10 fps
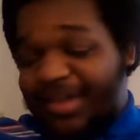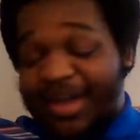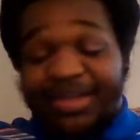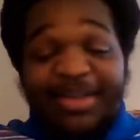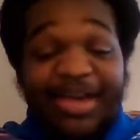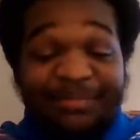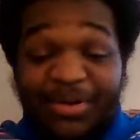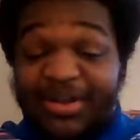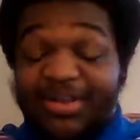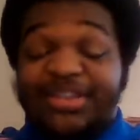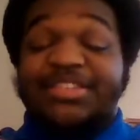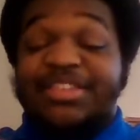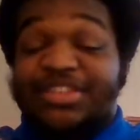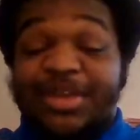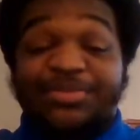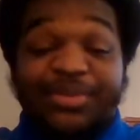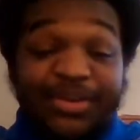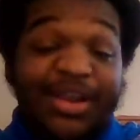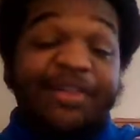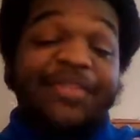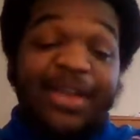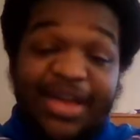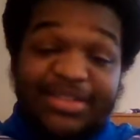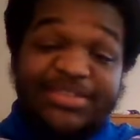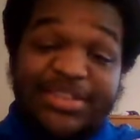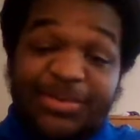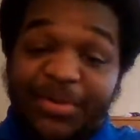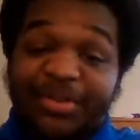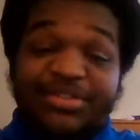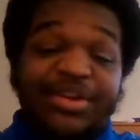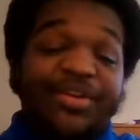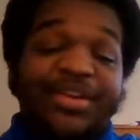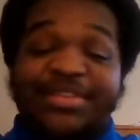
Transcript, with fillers: but it is exceptional enough, and I can see where it's going.